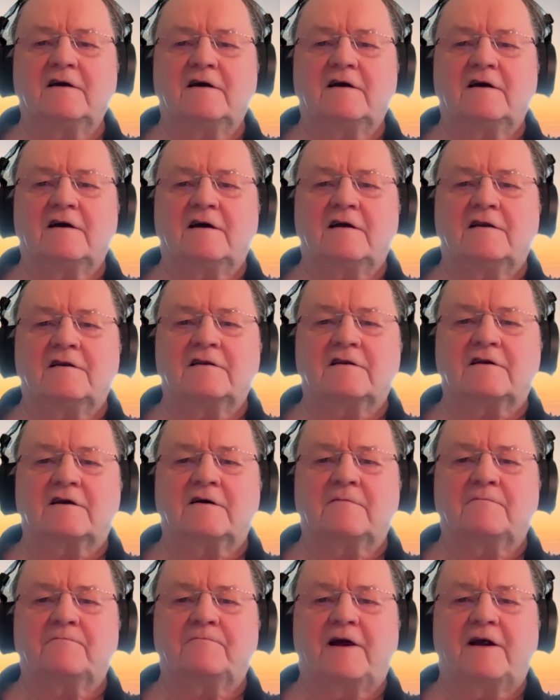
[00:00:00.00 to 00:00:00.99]
and
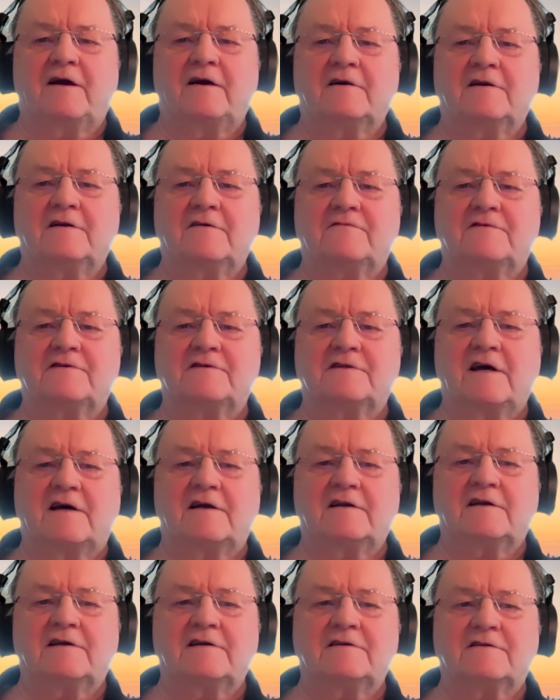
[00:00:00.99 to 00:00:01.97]
comparative
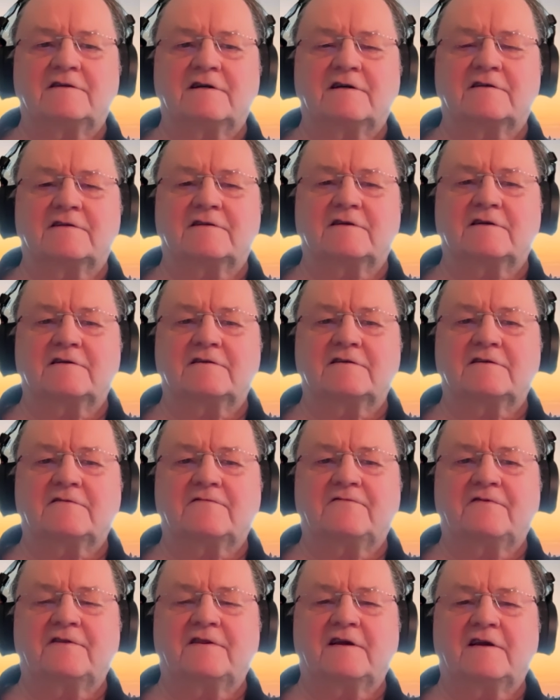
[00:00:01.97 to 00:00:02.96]
studies exist
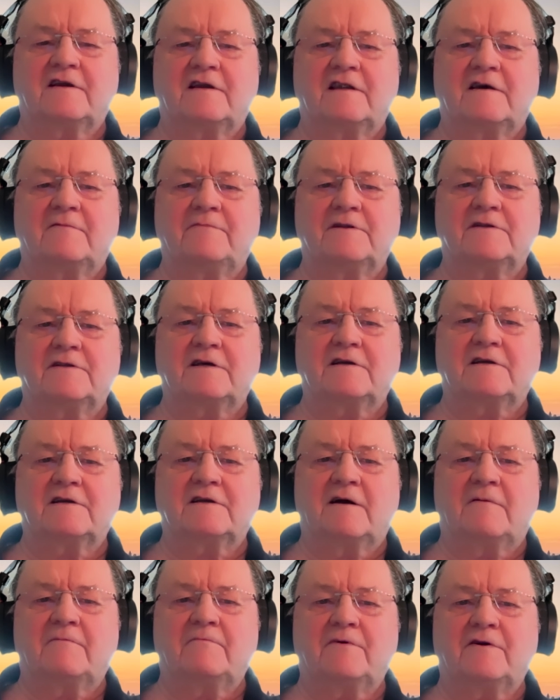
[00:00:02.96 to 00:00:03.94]
for the limited
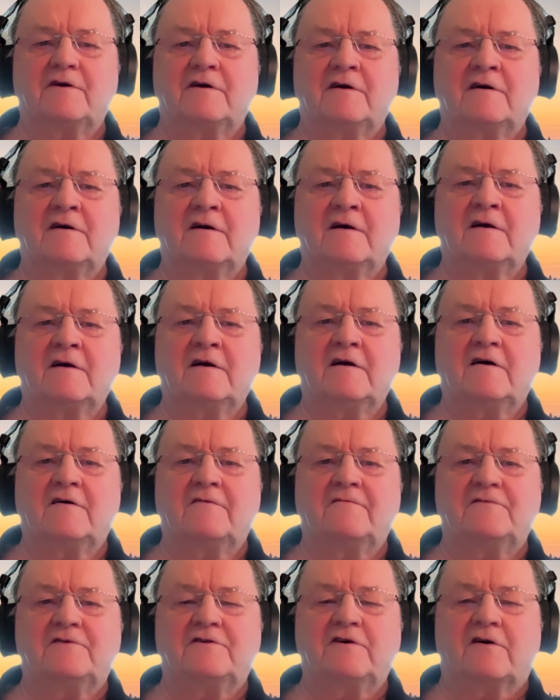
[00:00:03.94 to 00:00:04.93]
number
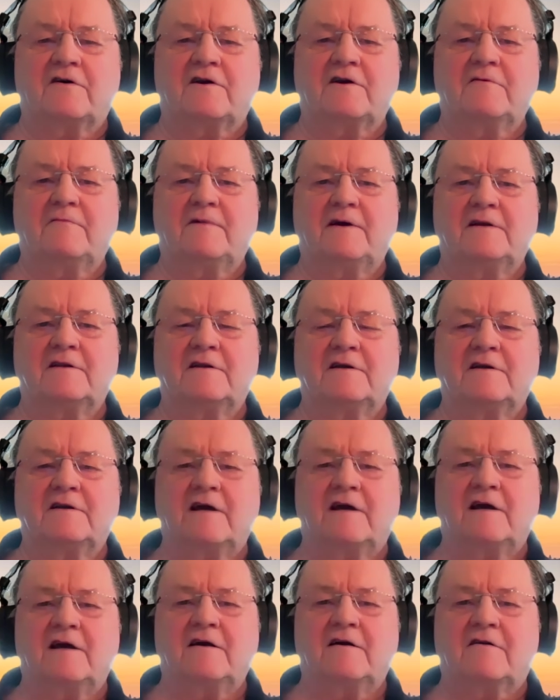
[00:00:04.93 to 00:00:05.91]
of documented
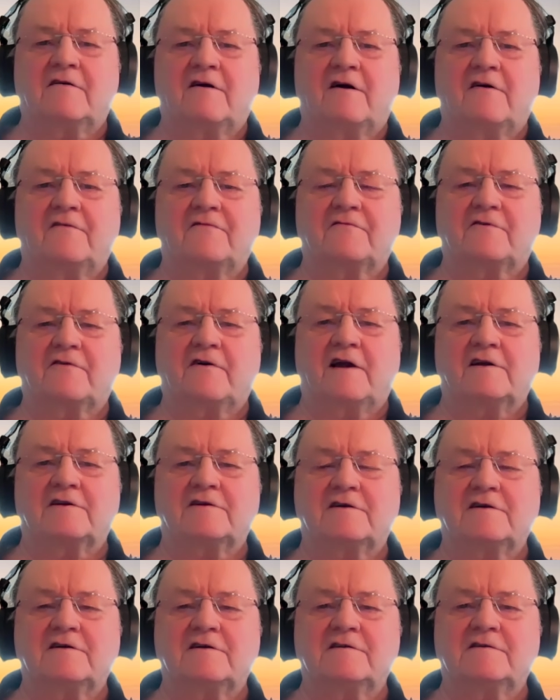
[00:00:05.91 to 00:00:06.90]
aircraft
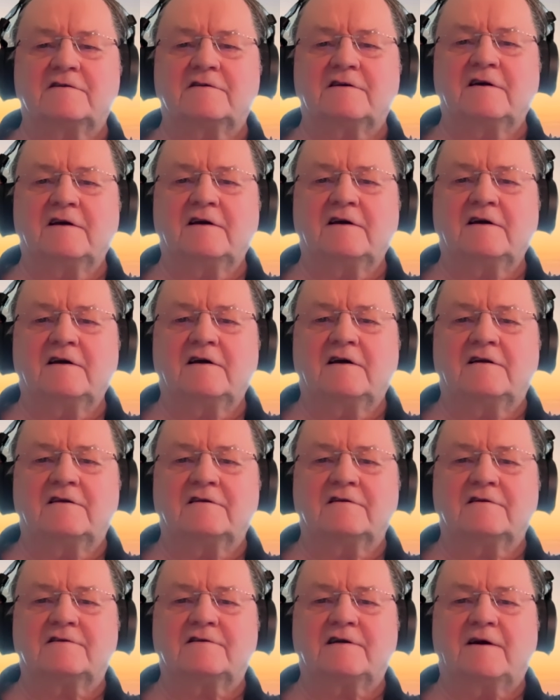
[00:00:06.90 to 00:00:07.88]
crashes
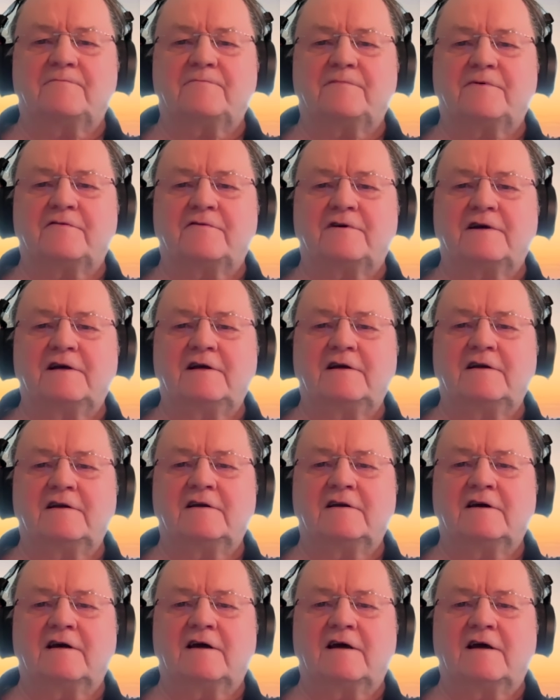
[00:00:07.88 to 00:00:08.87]
and
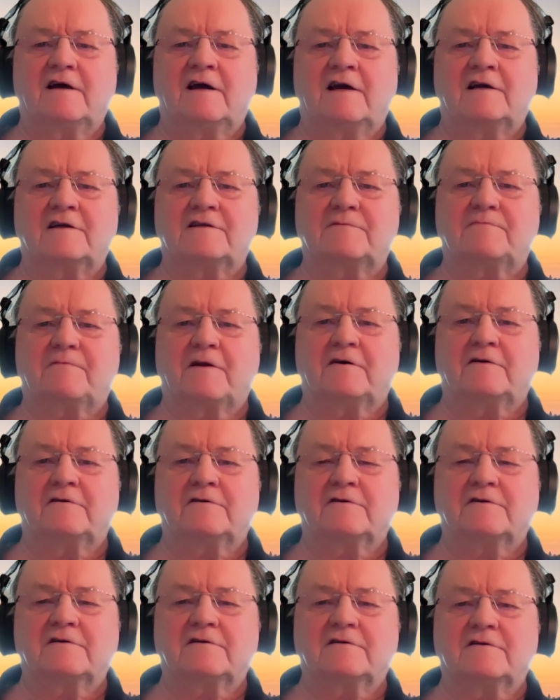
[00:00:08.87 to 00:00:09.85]
submarine
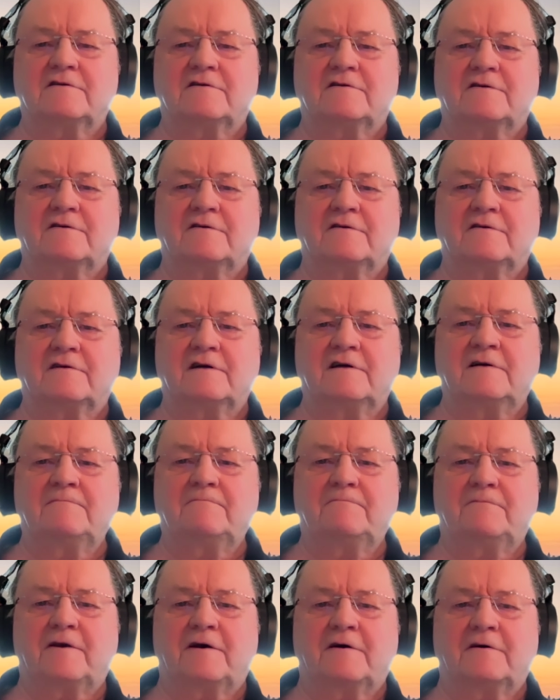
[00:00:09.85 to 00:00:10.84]
explosions or
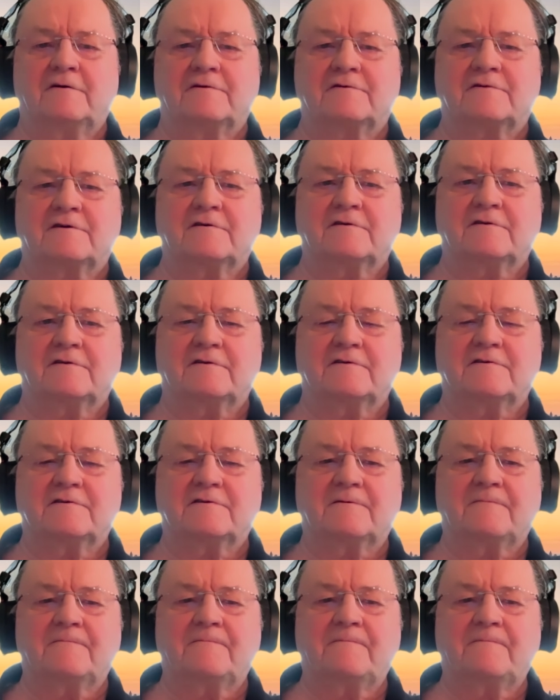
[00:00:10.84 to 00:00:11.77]
implosions.